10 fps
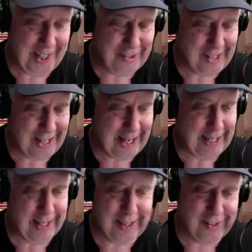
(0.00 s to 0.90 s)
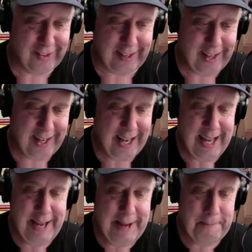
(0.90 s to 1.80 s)
he said, idealistically.
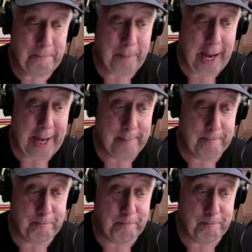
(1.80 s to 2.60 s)
And